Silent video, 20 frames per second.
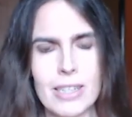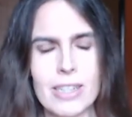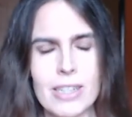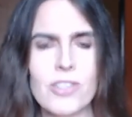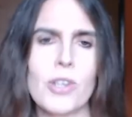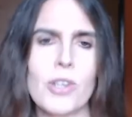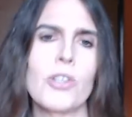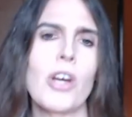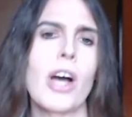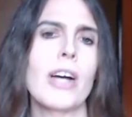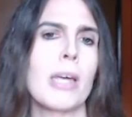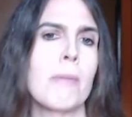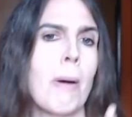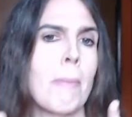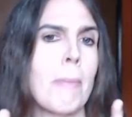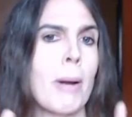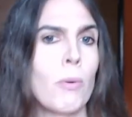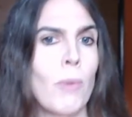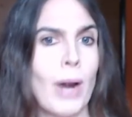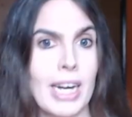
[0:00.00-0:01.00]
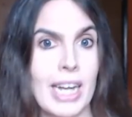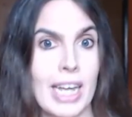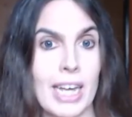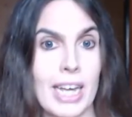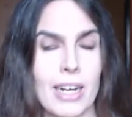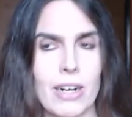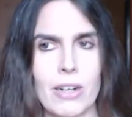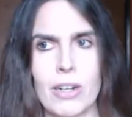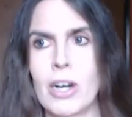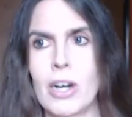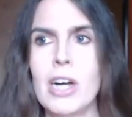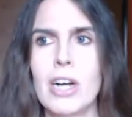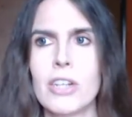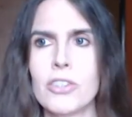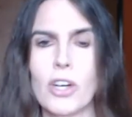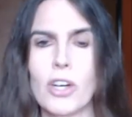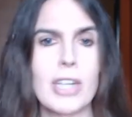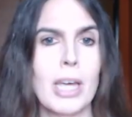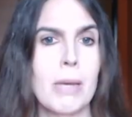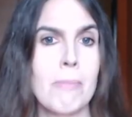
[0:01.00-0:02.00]
And so, talking about my writing or
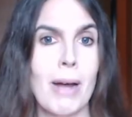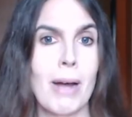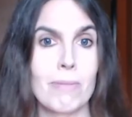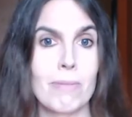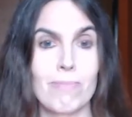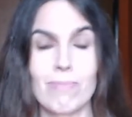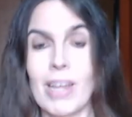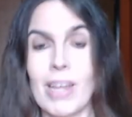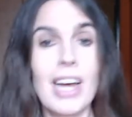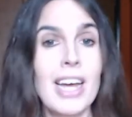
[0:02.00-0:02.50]
talking about